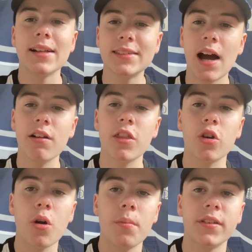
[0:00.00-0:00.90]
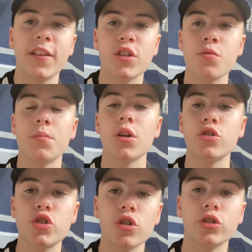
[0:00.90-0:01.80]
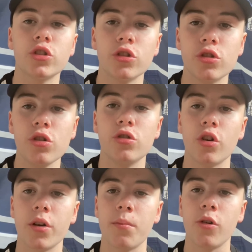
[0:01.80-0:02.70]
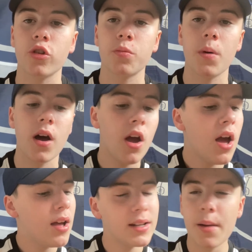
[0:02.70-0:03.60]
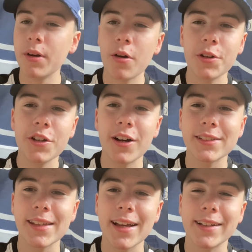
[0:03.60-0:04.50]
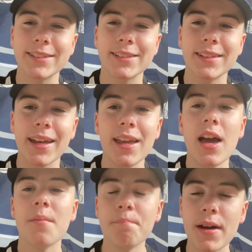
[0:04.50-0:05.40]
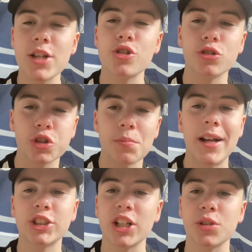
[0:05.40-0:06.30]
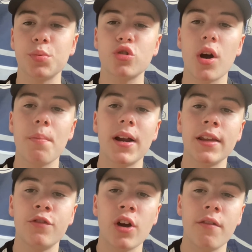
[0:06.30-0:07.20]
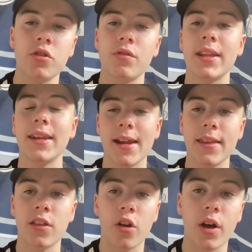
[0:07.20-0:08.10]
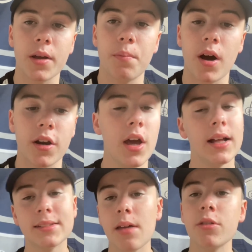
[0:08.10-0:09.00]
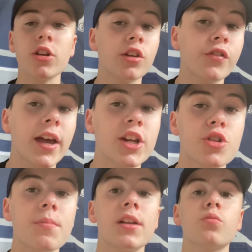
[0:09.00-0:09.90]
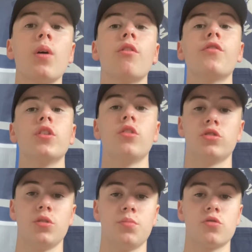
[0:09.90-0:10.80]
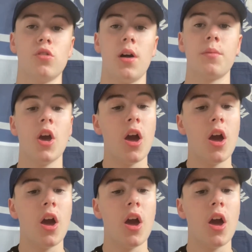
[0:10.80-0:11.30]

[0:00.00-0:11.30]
down in the comment section below. Johnstone to Tottenham Hotspur. Let me know what you guys think, as I say. Make sure to smash that subscribe button if you haven't already and hit the like button. Tap the notification bell as well if you're not subscribed.